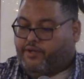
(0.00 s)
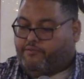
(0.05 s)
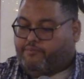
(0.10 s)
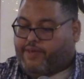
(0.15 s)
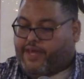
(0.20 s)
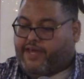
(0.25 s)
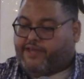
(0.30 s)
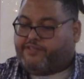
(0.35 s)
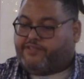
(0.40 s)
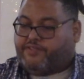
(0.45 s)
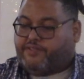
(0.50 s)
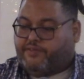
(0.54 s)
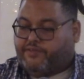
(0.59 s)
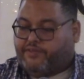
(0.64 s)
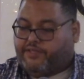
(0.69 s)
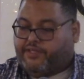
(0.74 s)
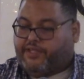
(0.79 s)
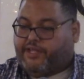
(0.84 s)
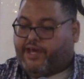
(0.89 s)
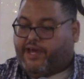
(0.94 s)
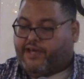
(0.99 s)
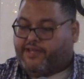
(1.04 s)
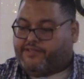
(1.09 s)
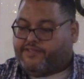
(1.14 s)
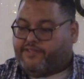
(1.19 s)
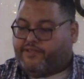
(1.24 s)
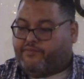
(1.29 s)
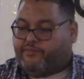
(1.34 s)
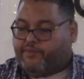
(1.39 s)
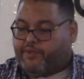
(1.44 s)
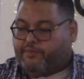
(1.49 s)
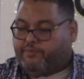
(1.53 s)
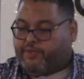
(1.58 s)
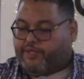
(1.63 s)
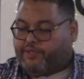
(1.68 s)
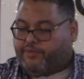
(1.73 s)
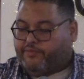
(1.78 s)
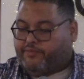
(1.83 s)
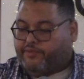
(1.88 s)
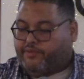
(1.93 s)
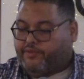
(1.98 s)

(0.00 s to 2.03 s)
masculinizing women,